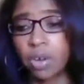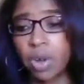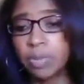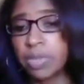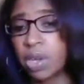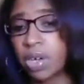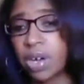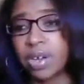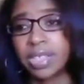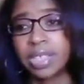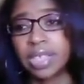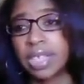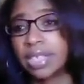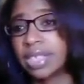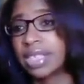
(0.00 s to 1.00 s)

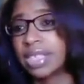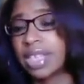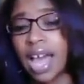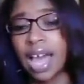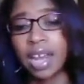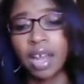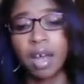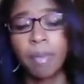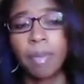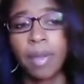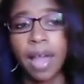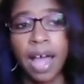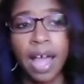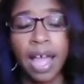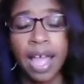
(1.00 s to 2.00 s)
Cryptocurrency does not
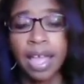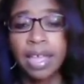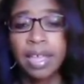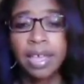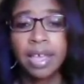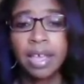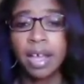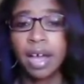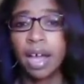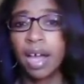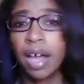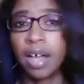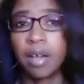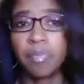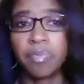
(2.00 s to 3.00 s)
apply
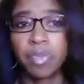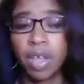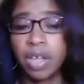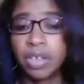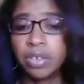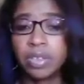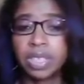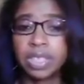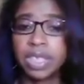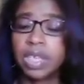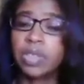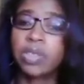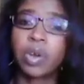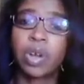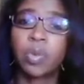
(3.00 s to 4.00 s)
under the
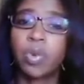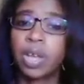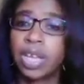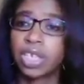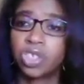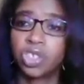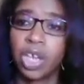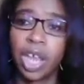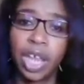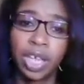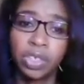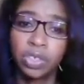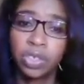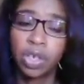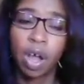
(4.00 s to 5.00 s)
1031
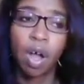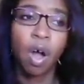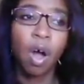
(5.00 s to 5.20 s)
exchange.